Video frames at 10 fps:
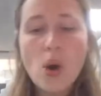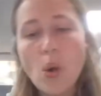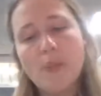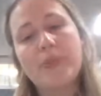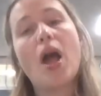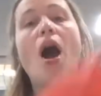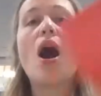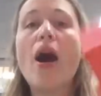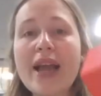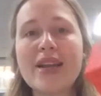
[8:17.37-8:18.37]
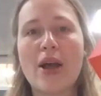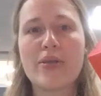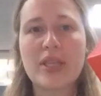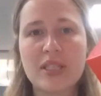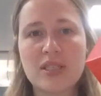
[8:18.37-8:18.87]
Oh, I know
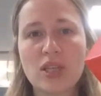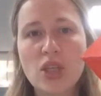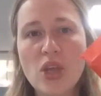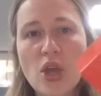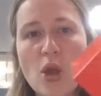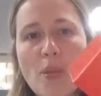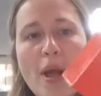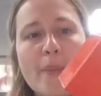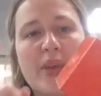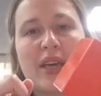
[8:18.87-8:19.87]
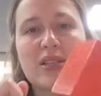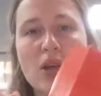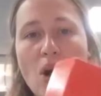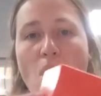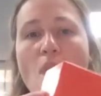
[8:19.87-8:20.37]
this is a cube because
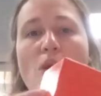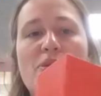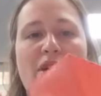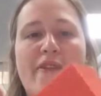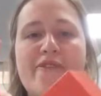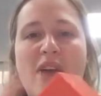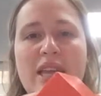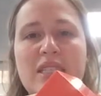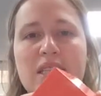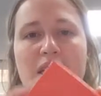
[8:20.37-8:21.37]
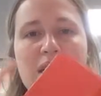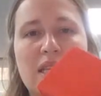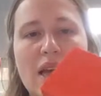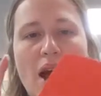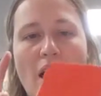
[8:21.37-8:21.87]
all the faces
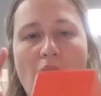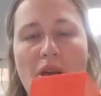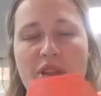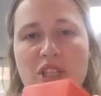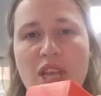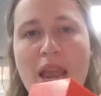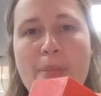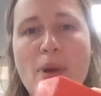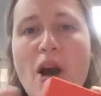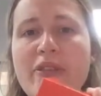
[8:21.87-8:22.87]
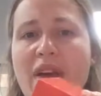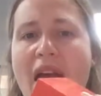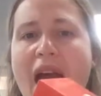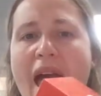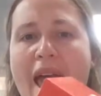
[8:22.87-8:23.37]
are the shape of
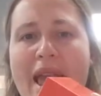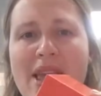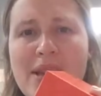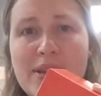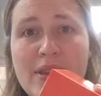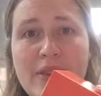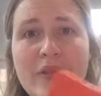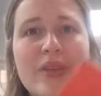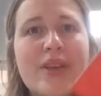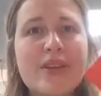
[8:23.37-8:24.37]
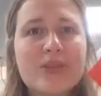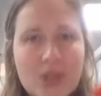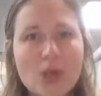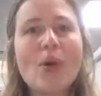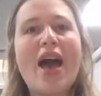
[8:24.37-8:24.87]
a
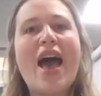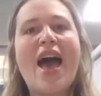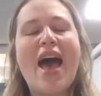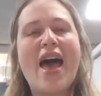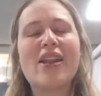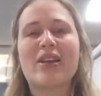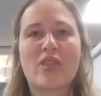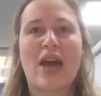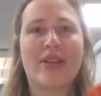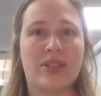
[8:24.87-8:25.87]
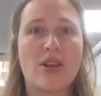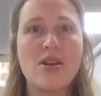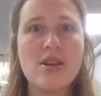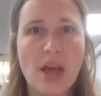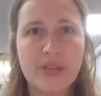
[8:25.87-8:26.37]
square. Look at that. It's
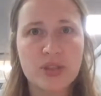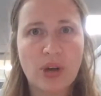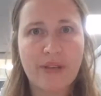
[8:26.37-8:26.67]
another